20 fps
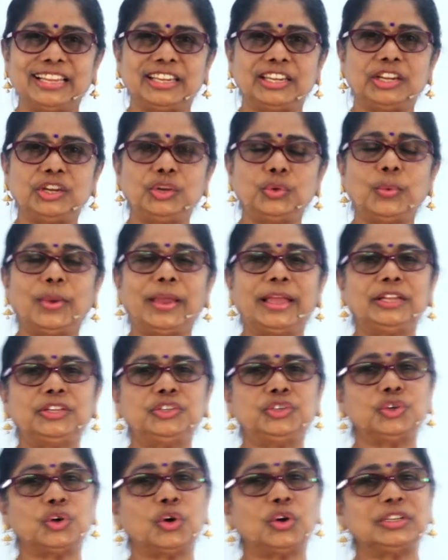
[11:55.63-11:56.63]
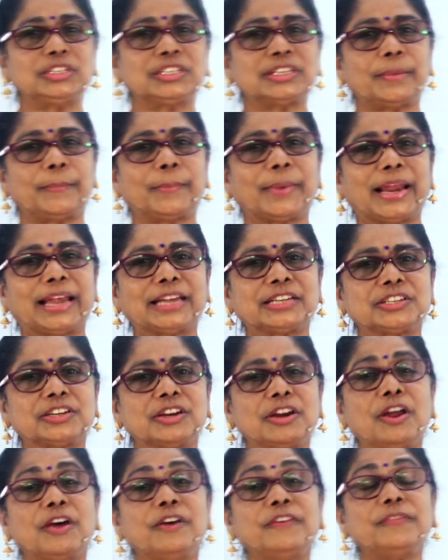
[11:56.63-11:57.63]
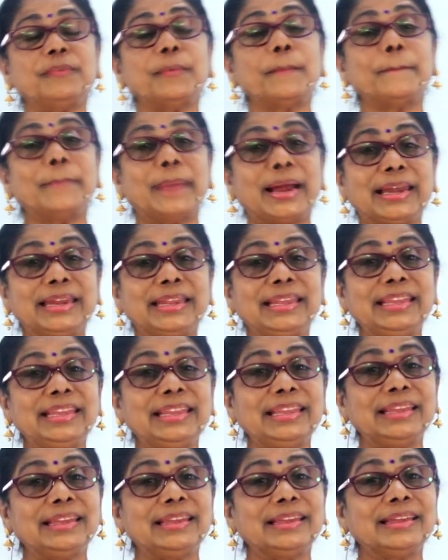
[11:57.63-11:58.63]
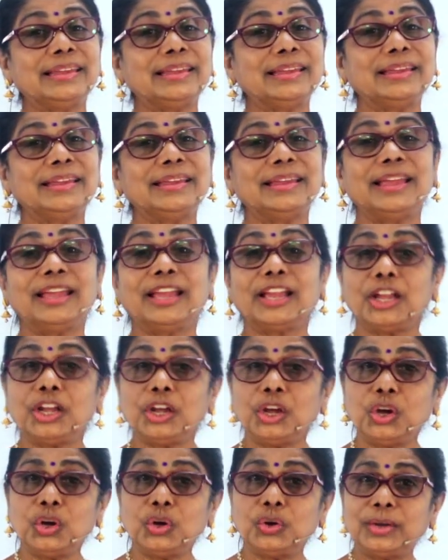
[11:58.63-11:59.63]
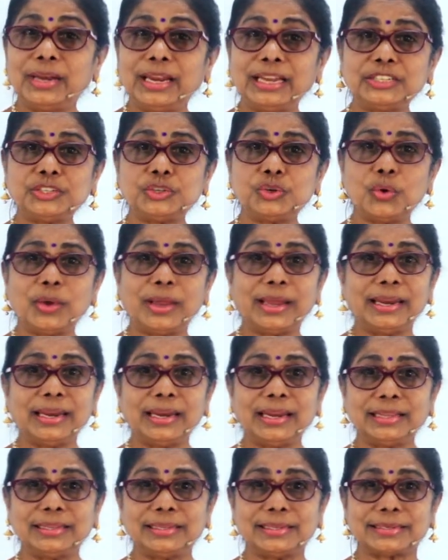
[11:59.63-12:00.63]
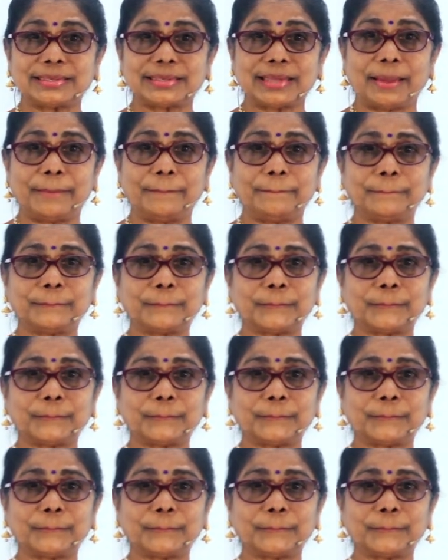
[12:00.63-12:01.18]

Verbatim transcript: Did you enjoy subtraction of money? Good. Let's look at another sum.